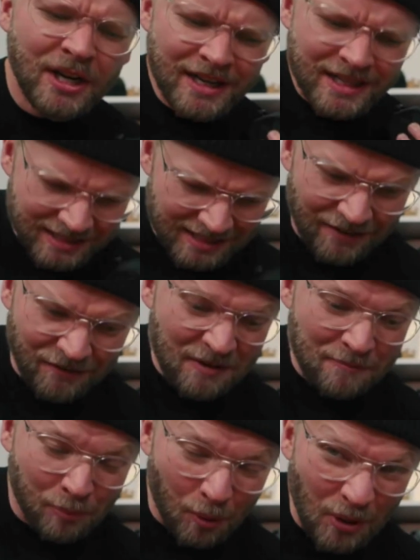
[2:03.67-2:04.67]
I get all of
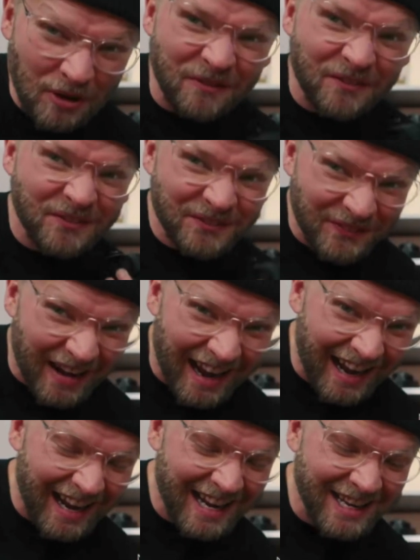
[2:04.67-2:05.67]
these options.
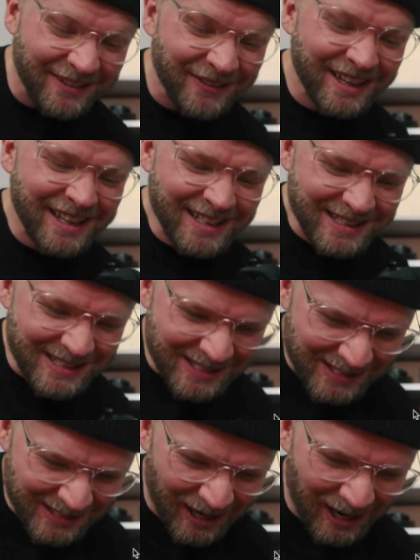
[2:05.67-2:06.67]
One more time.